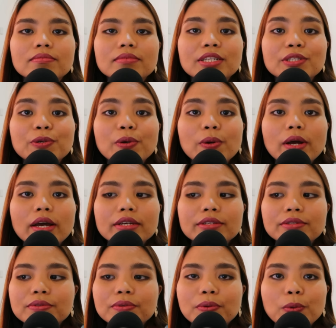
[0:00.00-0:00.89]
That's all,
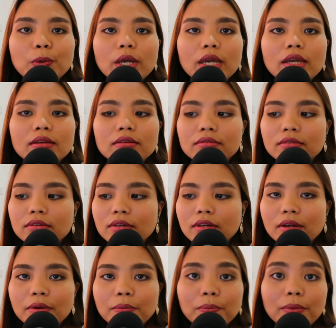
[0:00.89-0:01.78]
guys. Okay,
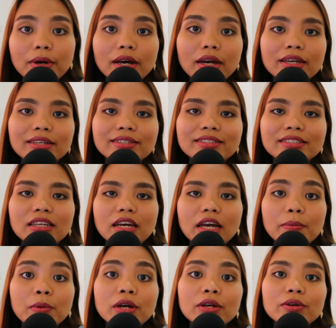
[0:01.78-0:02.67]
bye.
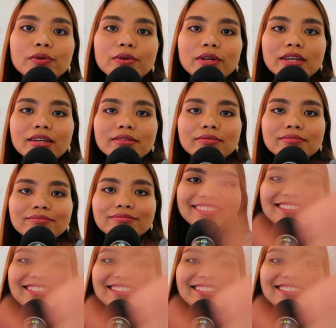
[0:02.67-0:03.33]
I'm hungry.